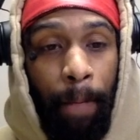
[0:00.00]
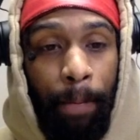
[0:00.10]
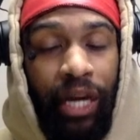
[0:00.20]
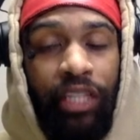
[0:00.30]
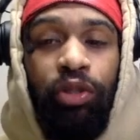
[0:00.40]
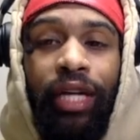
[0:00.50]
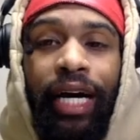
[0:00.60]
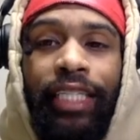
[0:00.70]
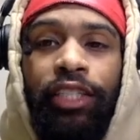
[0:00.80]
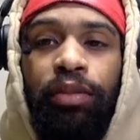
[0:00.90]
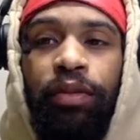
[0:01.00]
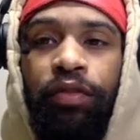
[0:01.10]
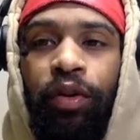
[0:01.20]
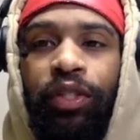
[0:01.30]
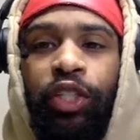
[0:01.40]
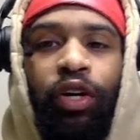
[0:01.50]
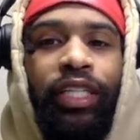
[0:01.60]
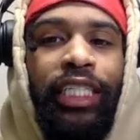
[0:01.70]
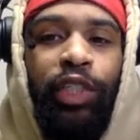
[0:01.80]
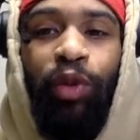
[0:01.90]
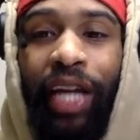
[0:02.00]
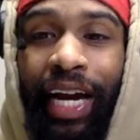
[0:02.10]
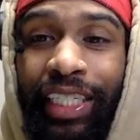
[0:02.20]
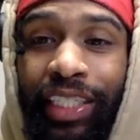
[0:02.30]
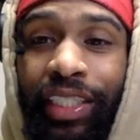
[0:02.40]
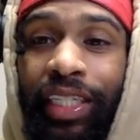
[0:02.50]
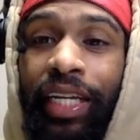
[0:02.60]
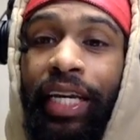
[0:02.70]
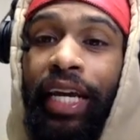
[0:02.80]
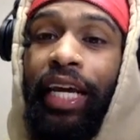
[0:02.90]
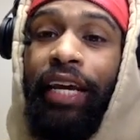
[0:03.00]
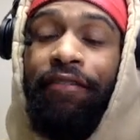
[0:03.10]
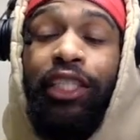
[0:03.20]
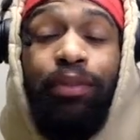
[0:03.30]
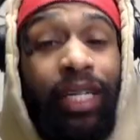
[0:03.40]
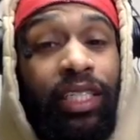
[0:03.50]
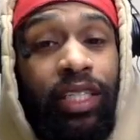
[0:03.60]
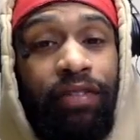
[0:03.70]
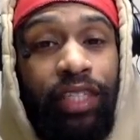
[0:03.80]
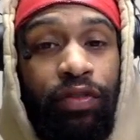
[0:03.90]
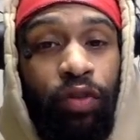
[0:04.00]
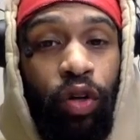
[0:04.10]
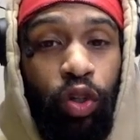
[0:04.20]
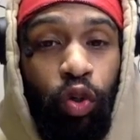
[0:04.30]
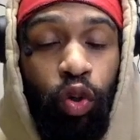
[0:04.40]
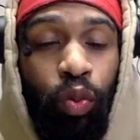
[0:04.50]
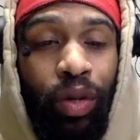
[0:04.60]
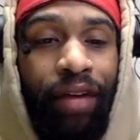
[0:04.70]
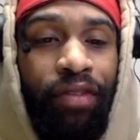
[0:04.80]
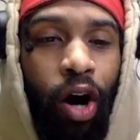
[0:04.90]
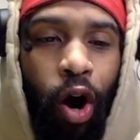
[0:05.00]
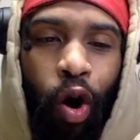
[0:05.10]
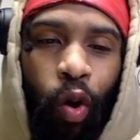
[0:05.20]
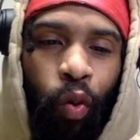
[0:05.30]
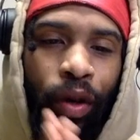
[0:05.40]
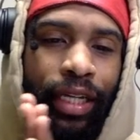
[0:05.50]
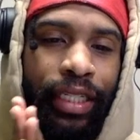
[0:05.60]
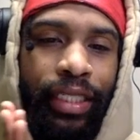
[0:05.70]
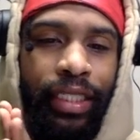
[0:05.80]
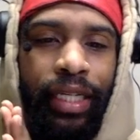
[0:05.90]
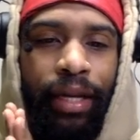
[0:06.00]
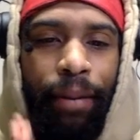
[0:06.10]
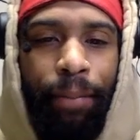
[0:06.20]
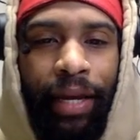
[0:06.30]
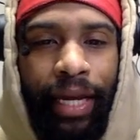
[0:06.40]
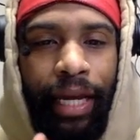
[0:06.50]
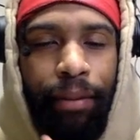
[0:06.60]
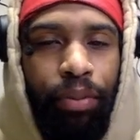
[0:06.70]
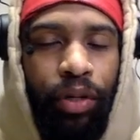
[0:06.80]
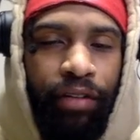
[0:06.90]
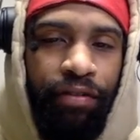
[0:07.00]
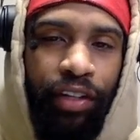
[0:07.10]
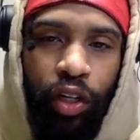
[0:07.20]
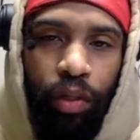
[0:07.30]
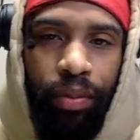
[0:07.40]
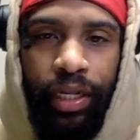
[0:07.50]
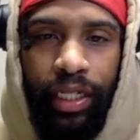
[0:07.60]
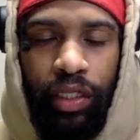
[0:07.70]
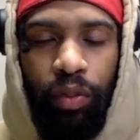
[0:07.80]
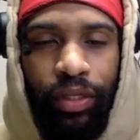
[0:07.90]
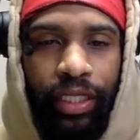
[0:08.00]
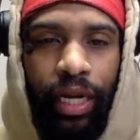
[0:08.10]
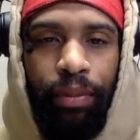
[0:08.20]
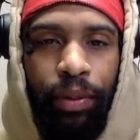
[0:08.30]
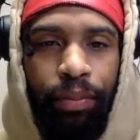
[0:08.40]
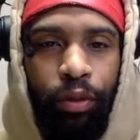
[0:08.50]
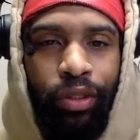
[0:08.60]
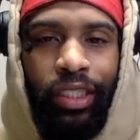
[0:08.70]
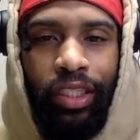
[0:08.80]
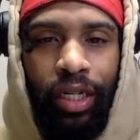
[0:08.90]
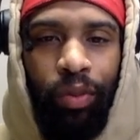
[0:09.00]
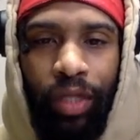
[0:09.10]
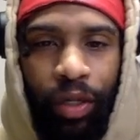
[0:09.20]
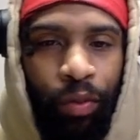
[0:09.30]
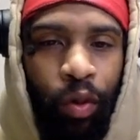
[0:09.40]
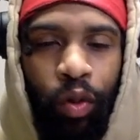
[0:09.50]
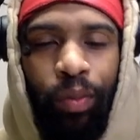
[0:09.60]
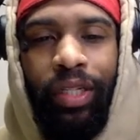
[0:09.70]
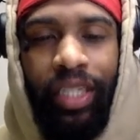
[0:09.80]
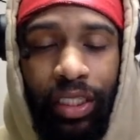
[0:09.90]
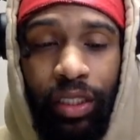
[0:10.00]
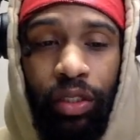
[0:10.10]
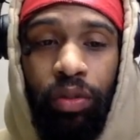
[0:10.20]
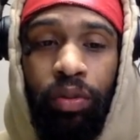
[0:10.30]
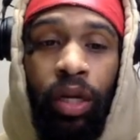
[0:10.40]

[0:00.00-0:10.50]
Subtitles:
As you guys know, before we start these reactions, especially if it's for a new group, we have to always make a pre-video prediction of what type of music genre we think we're going to be listening to.